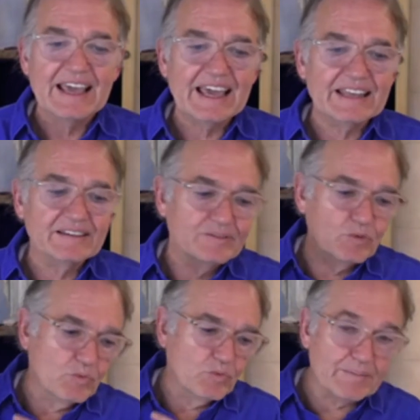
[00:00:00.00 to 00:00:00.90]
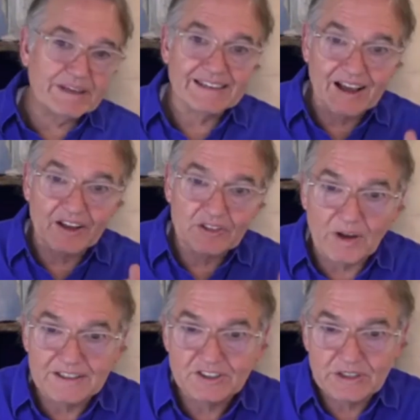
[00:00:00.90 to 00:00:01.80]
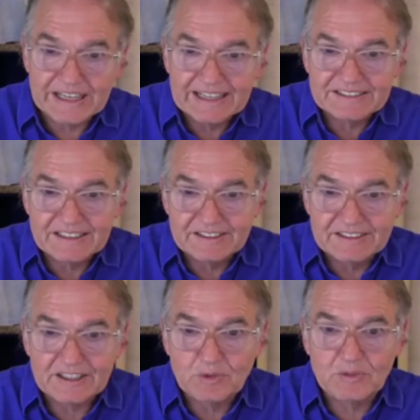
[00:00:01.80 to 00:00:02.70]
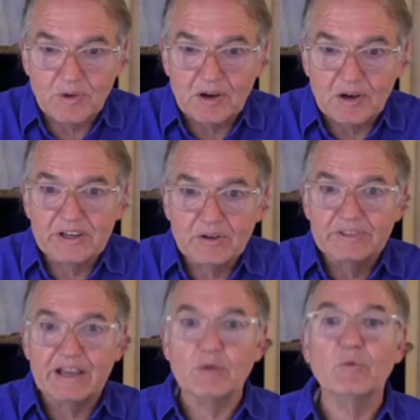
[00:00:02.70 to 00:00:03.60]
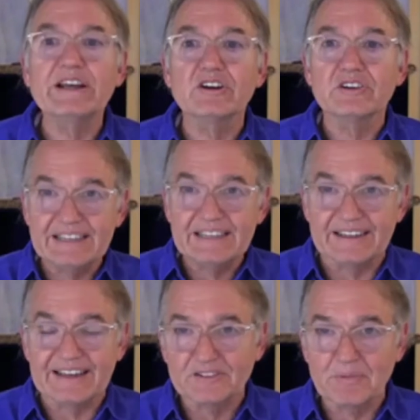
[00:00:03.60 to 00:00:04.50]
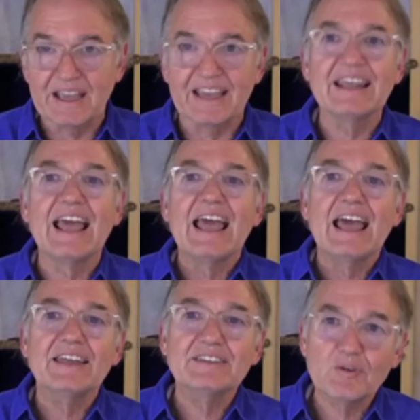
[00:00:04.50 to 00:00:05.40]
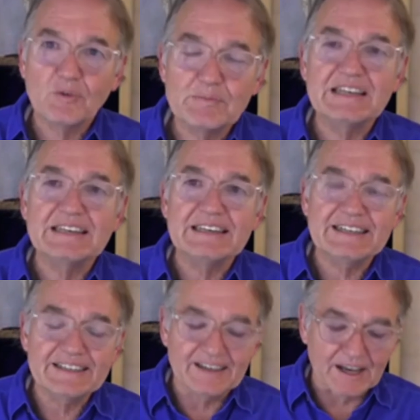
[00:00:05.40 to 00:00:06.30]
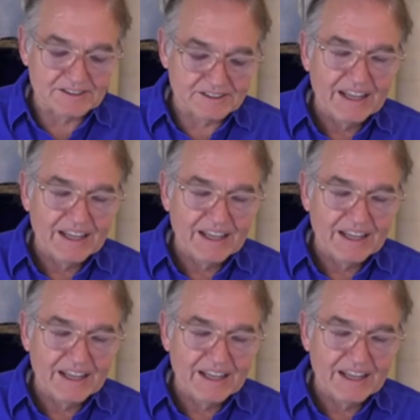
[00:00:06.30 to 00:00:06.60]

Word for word: And women are the ones who get us in touch with that we are needed as men and that women need us.